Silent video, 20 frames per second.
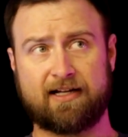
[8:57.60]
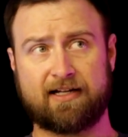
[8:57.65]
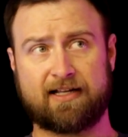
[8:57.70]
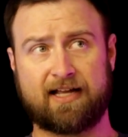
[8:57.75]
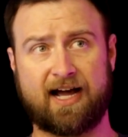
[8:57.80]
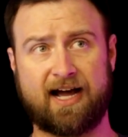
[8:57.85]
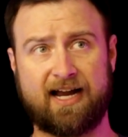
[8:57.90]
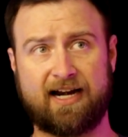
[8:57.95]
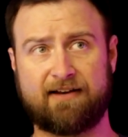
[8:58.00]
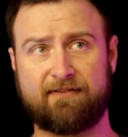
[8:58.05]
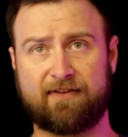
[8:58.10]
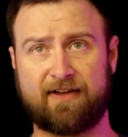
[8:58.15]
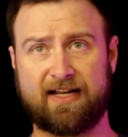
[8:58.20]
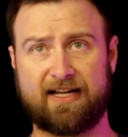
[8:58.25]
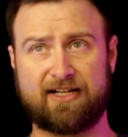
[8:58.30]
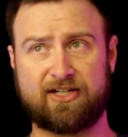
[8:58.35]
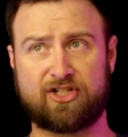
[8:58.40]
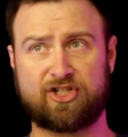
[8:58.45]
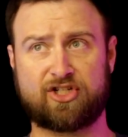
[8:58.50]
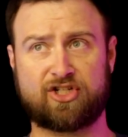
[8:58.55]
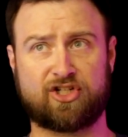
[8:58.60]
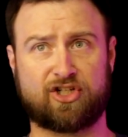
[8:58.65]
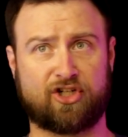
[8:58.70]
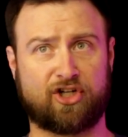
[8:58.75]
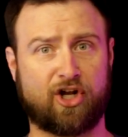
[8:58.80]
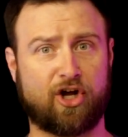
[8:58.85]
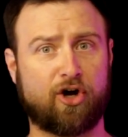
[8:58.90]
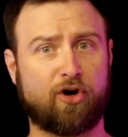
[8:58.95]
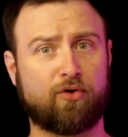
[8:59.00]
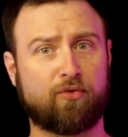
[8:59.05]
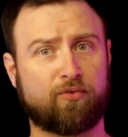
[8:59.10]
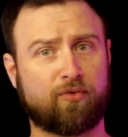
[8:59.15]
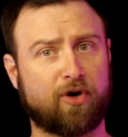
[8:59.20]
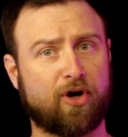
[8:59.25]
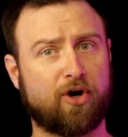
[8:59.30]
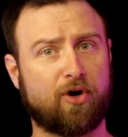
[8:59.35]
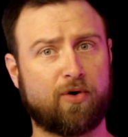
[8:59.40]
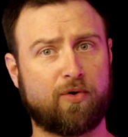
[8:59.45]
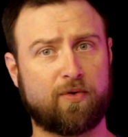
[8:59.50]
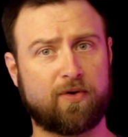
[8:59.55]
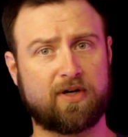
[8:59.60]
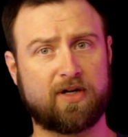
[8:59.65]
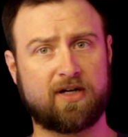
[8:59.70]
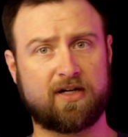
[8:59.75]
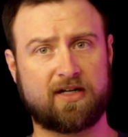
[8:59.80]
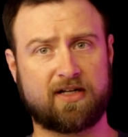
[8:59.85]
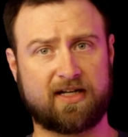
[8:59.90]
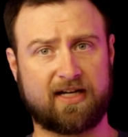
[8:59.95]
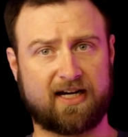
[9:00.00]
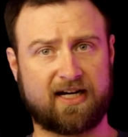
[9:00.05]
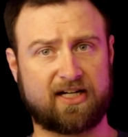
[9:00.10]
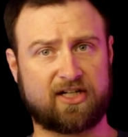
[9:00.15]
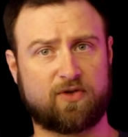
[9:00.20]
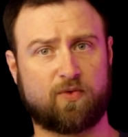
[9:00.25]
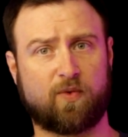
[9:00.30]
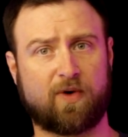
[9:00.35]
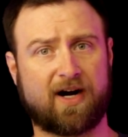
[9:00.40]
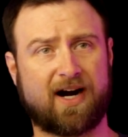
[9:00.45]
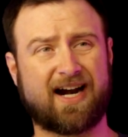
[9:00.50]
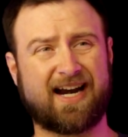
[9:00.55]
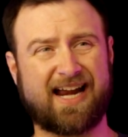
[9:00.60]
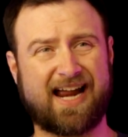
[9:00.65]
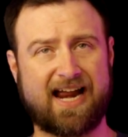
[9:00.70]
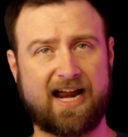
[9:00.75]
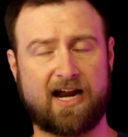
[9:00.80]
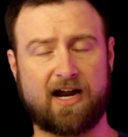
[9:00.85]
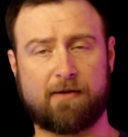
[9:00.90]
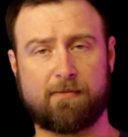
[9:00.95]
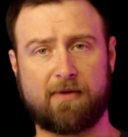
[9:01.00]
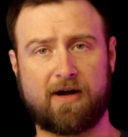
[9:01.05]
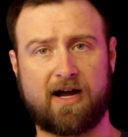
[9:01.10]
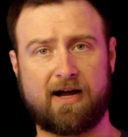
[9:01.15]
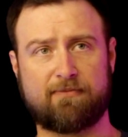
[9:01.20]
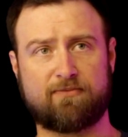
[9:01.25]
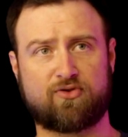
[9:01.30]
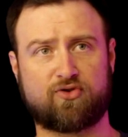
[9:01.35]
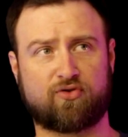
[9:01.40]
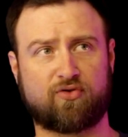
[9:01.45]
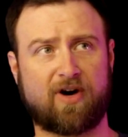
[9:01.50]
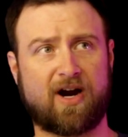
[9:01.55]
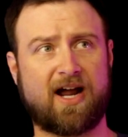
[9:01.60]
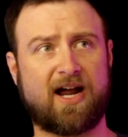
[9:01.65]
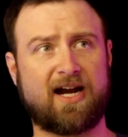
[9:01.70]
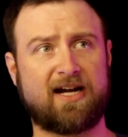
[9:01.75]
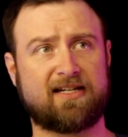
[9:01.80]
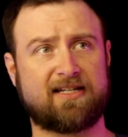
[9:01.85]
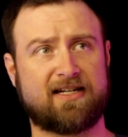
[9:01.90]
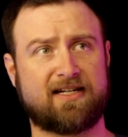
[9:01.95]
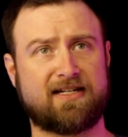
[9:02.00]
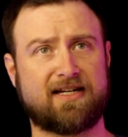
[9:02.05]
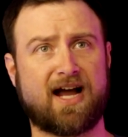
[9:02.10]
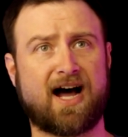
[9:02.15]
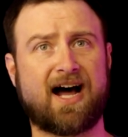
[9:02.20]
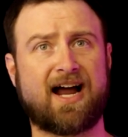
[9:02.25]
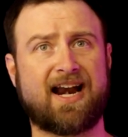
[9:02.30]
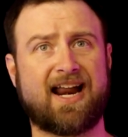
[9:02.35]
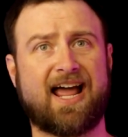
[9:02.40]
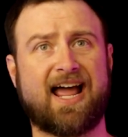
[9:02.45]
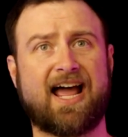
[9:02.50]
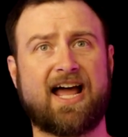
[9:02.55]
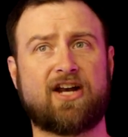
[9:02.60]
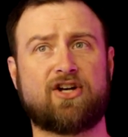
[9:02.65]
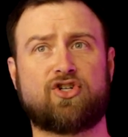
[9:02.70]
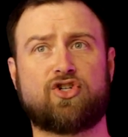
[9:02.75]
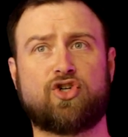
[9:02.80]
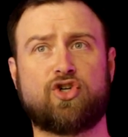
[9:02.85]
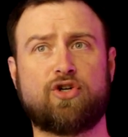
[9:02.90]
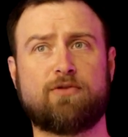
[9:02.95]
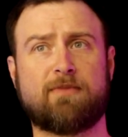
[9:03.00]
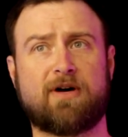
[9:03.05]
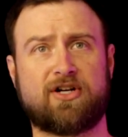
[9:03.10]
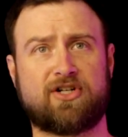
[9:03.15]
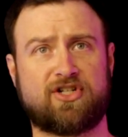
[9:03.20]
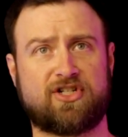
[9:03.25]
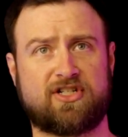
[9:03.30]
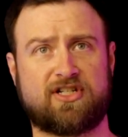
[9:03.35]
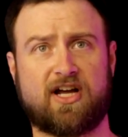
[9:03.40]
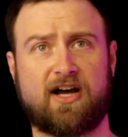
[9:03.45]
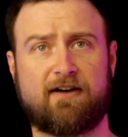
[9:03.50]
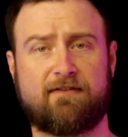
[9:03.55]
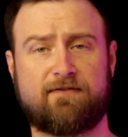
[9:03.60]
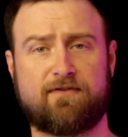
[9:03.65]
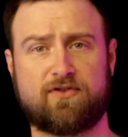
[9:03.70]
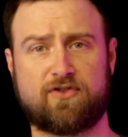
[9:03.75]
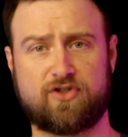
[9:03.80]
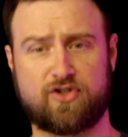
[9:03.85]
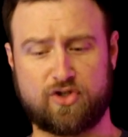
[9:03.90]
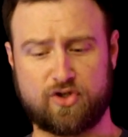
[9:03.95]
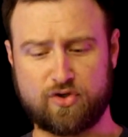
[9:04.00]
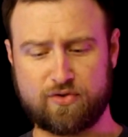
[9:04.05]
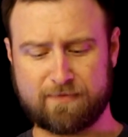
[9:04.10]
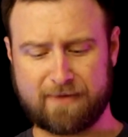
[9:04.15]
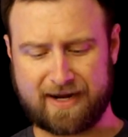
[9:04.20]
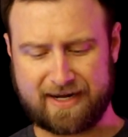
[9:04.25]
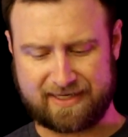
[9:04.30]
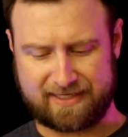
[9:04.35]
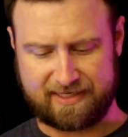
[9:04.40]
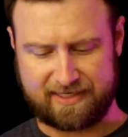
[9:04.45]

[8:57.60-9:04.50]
kind of a slow road getting to where I am. I'm trying to not add too much stuff to my